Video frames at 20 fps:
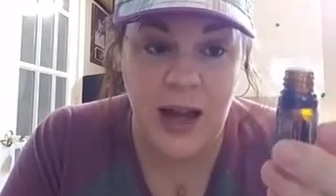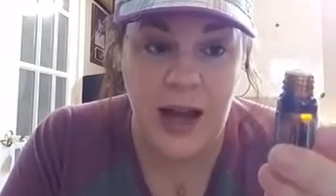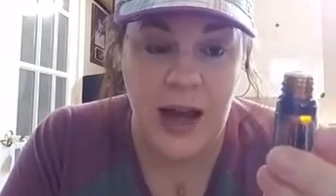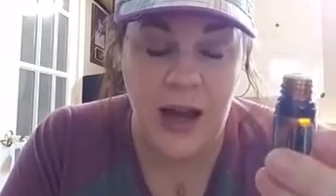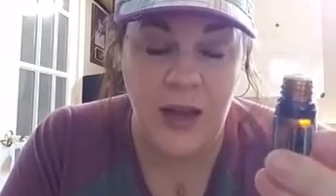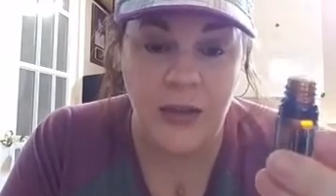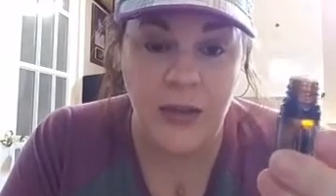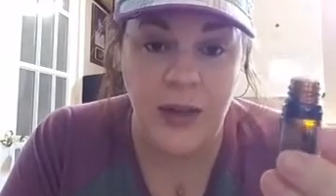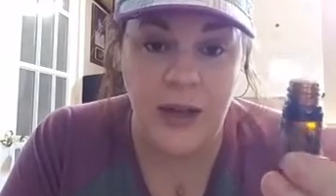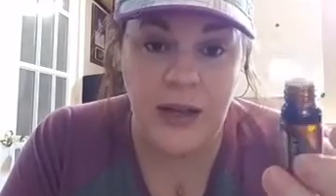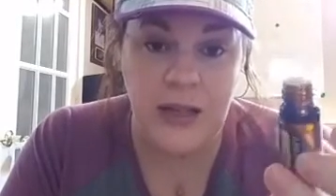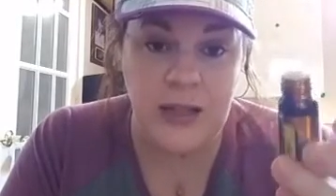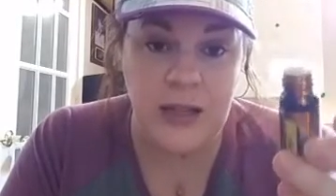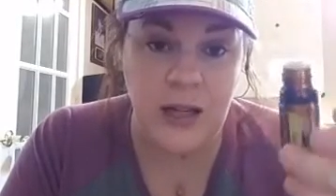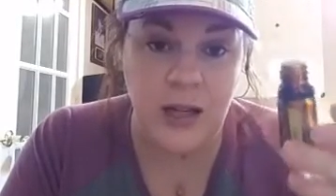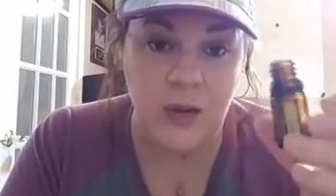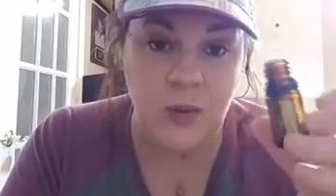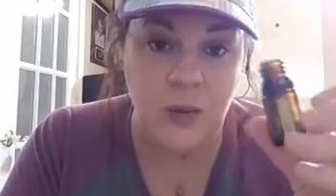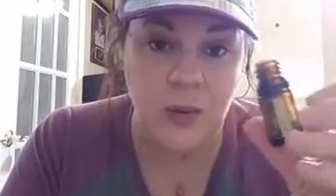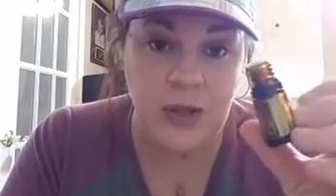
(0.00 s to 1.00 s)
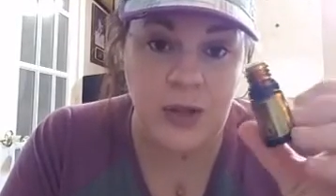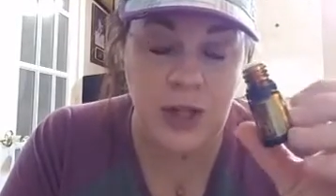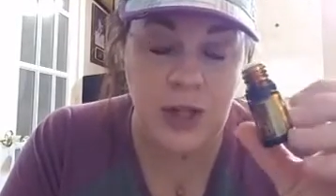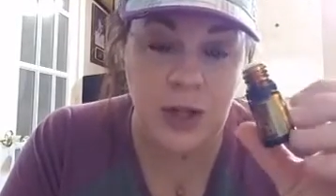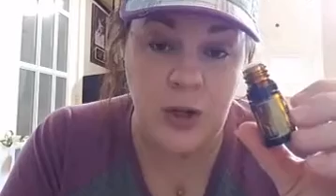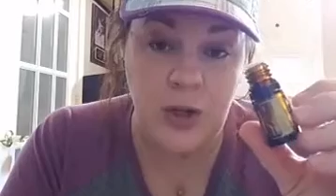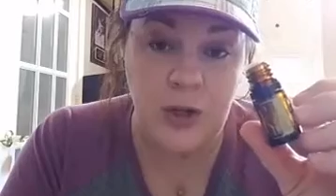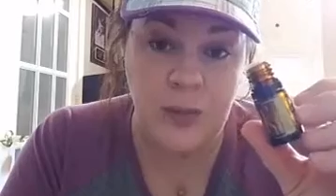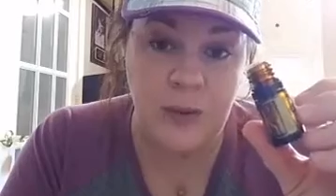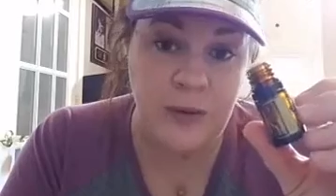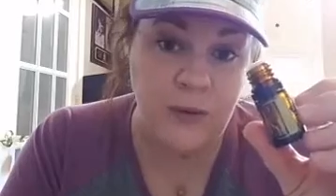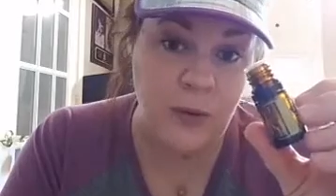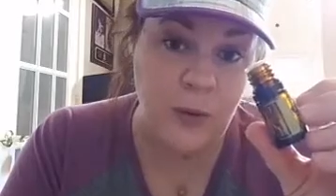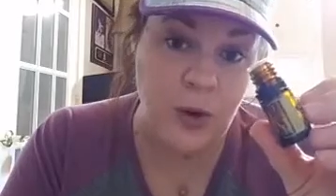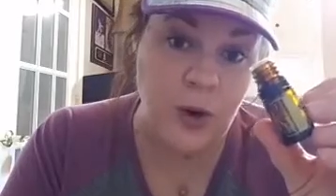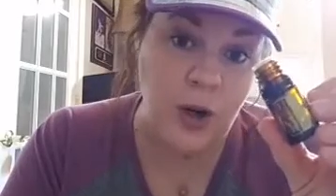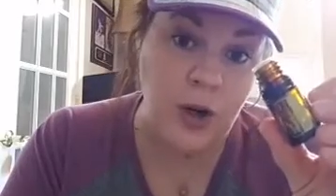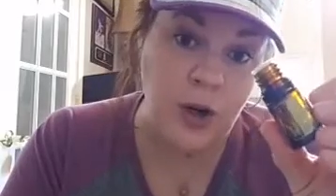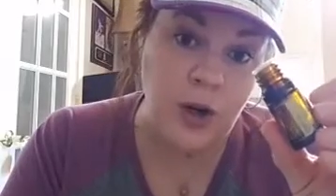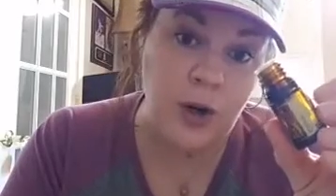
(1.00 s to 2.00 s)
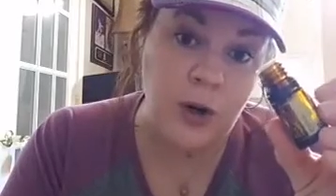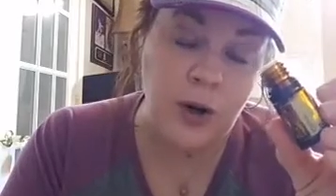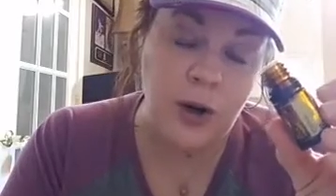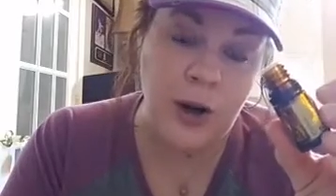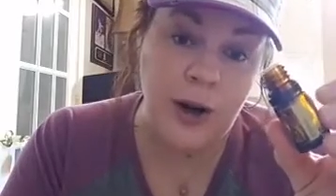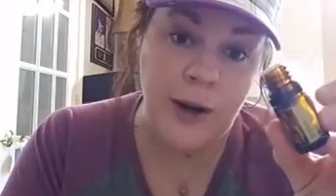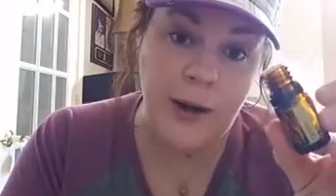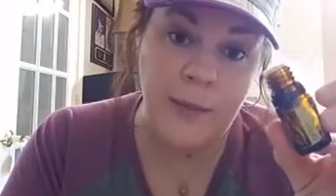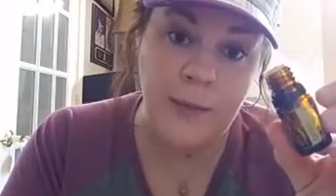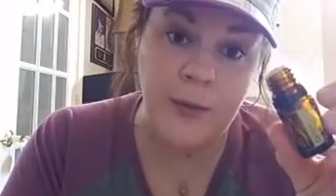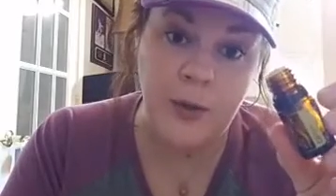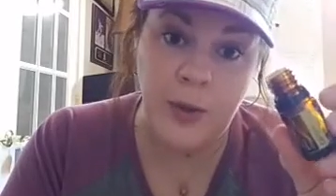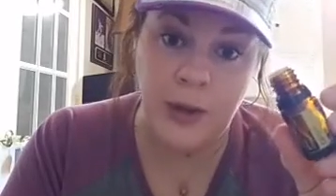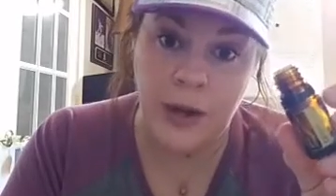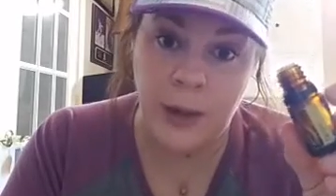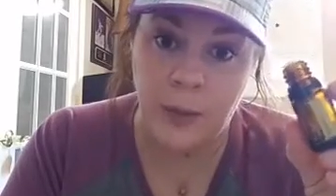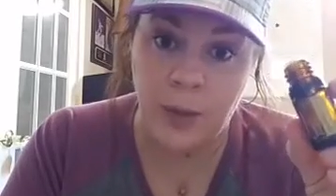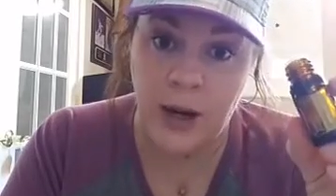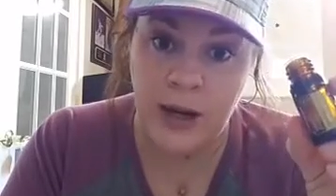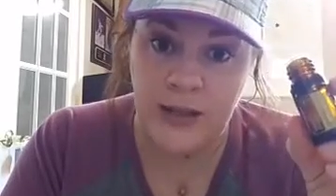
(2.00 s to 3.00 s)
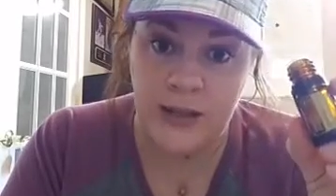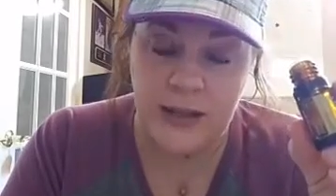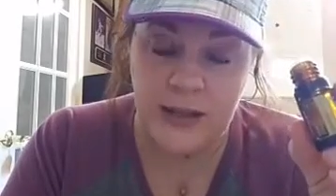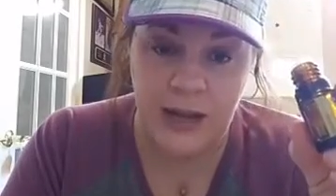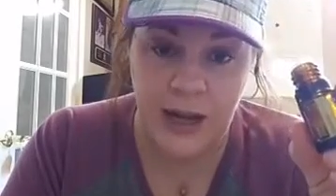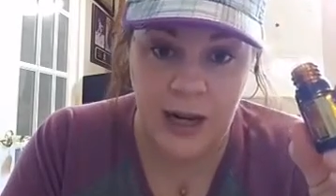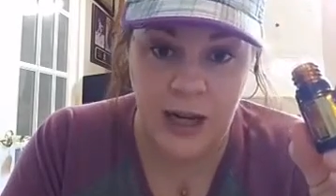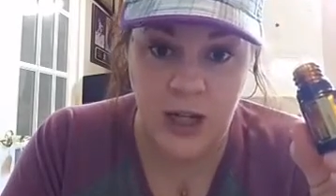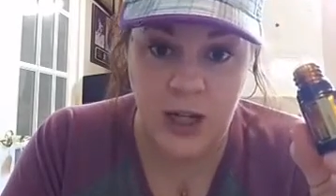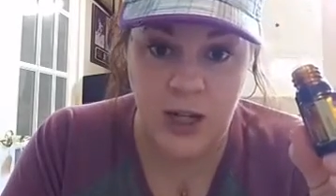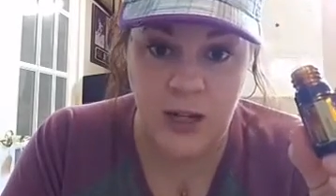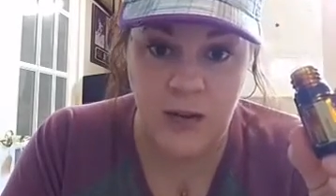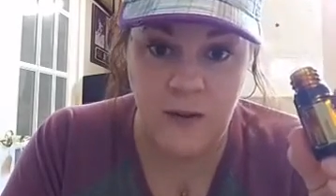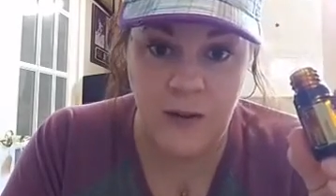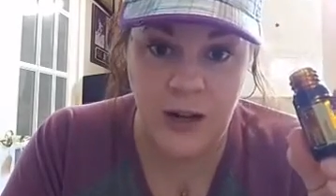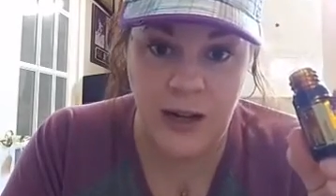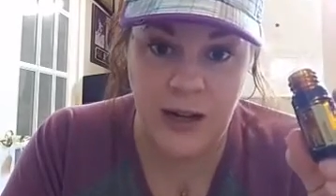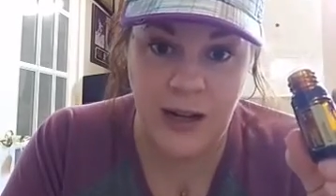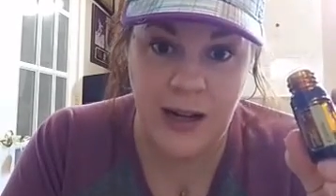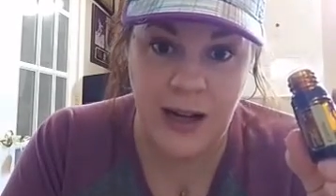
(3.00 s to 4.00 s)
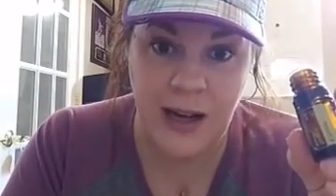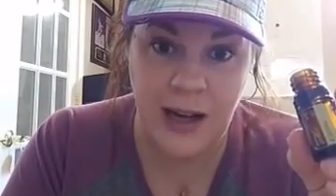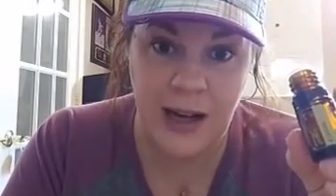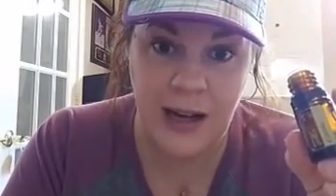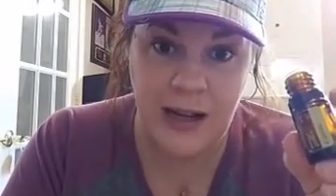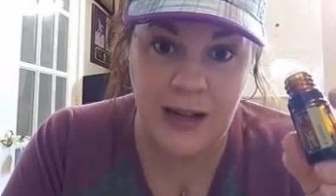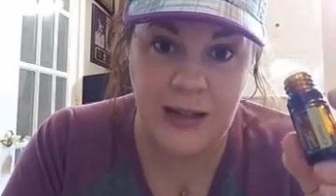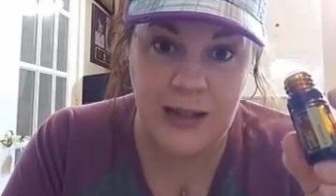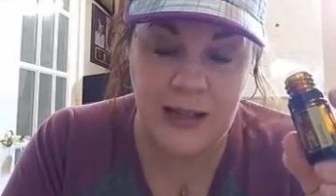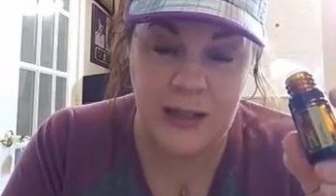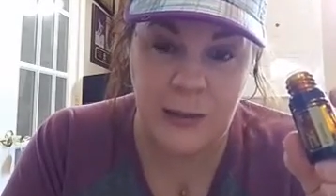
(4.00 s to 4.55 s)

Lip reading: I think it's a good one to use before you're doing a presentation of any kind,